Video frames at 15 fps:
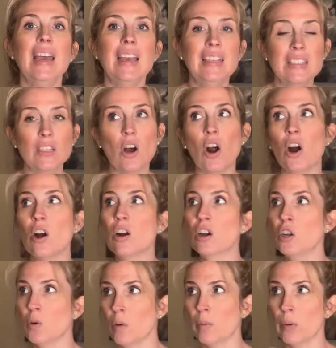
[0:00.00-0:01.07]
it's
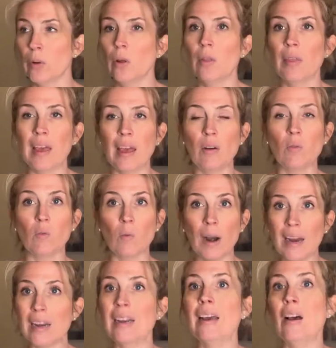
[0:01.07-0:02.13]
arguable that
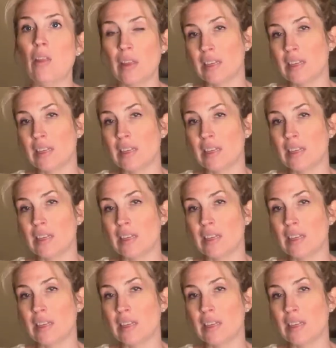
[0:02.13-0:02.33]
right now,